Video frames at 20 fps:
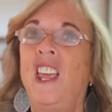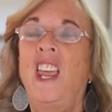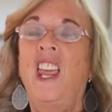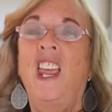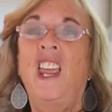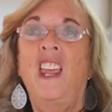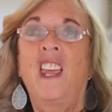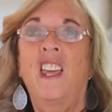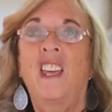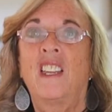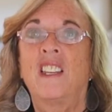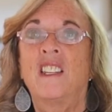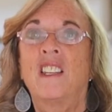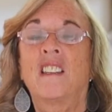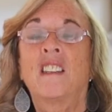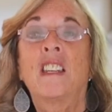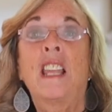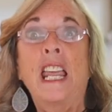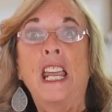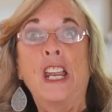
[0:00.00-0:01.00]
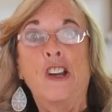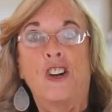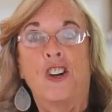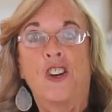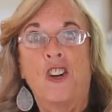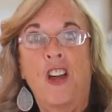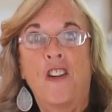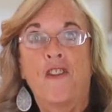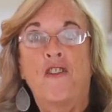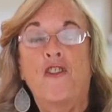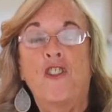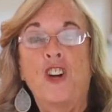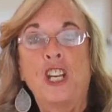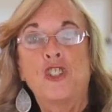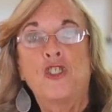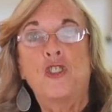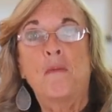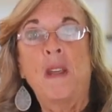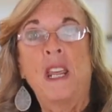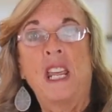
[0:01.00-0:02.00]
And later, a
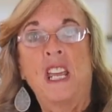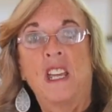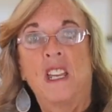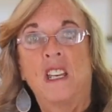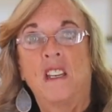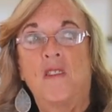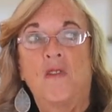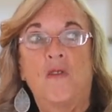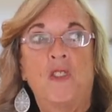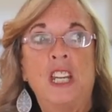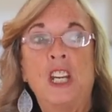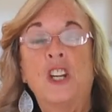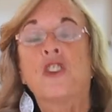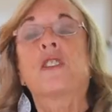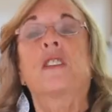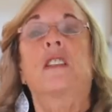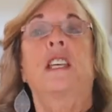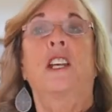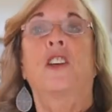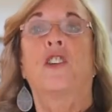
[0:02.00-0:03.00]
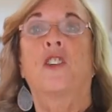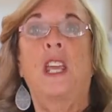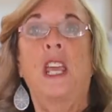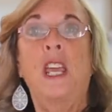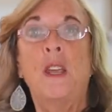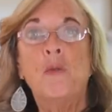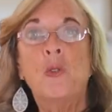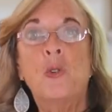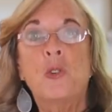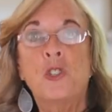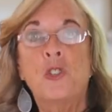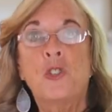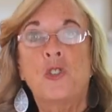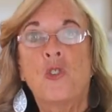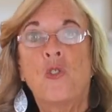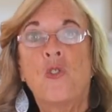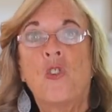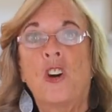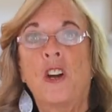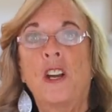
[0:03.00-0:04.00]
Frenchman, years later, came to his
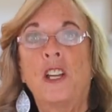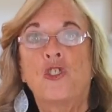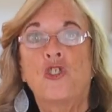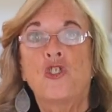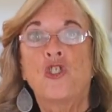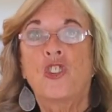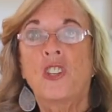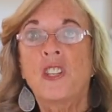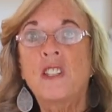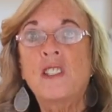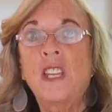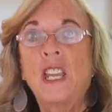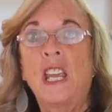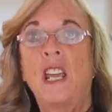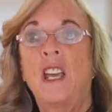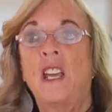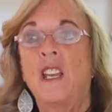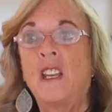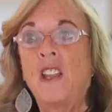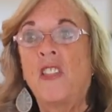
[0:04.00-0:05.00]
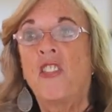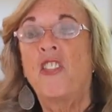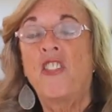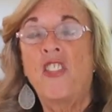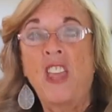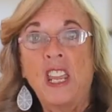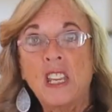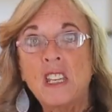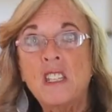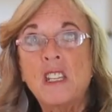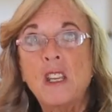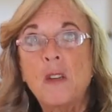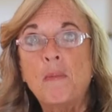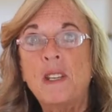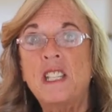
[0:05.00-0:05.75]
door and shook his hand and thanked him.